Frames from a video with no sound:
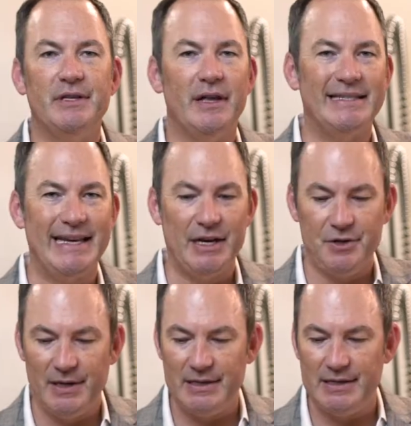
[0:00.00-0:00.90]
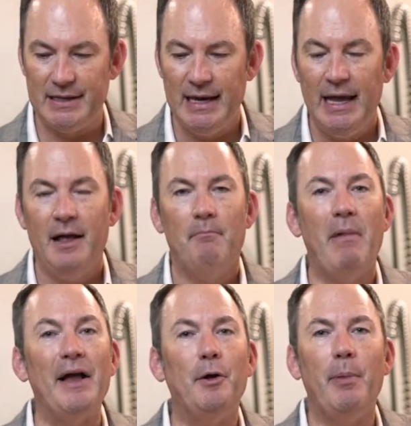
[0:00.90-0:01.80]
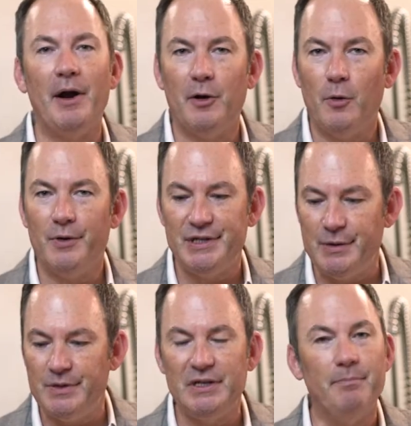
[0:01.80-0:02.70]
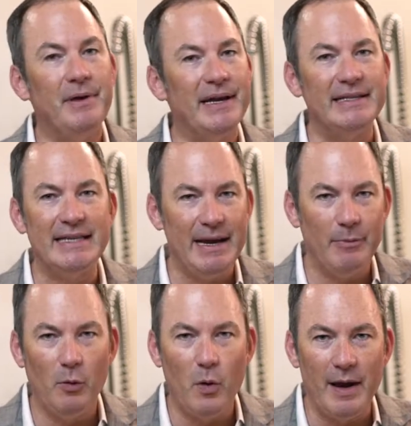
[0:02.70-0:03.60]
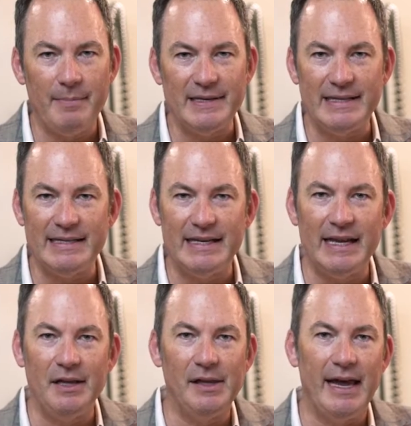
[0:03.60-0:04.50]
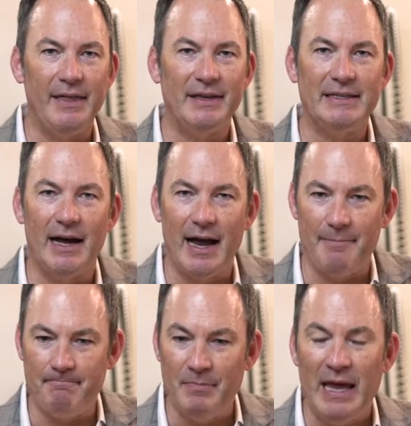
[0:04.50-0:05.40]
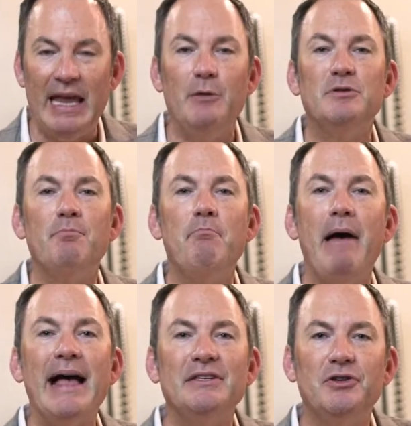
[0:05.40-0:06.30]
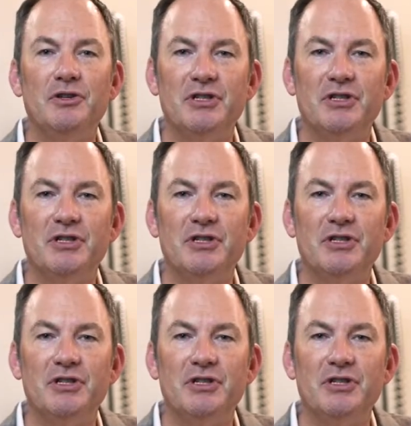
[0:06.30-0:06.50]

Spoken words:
in Los Angeles. Michael Bonaccorsi was the biggest name in the wine business in LA at the time. He was a master